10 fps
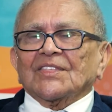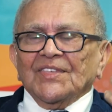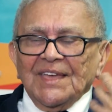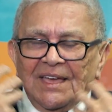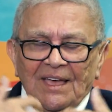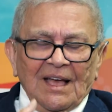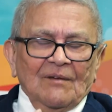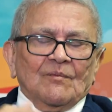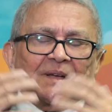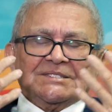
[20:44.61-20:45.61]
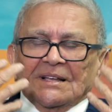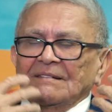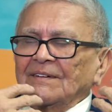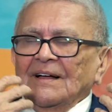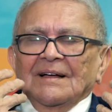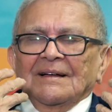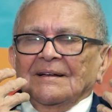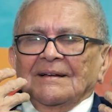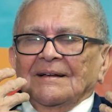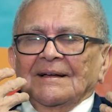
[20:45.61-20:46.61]
thinking of myself
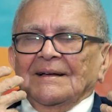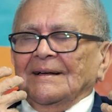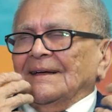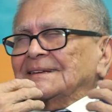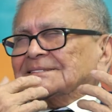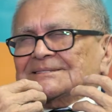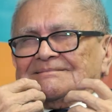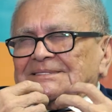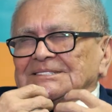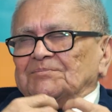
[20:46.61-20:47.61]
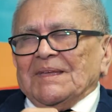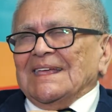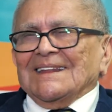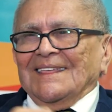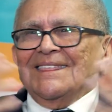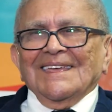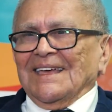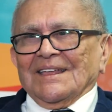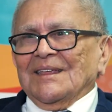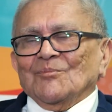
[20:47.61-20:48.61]
as just being
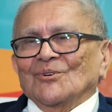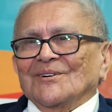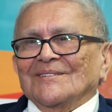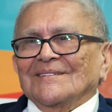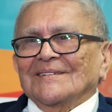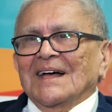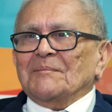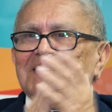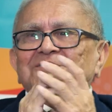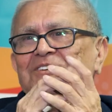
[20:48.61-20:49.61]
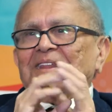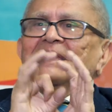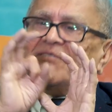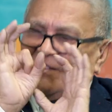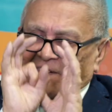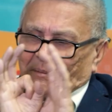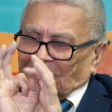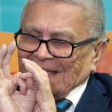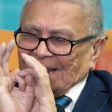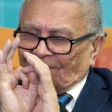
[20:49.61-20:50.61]
nothing anymore. Imagine, even if I'm
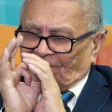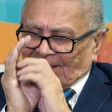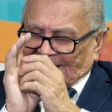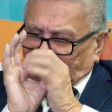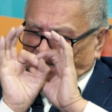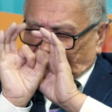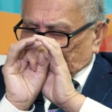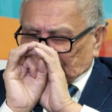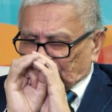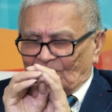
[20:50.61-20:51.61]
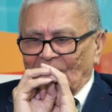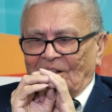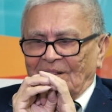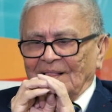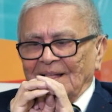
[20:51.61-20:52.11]
infinitesimally small,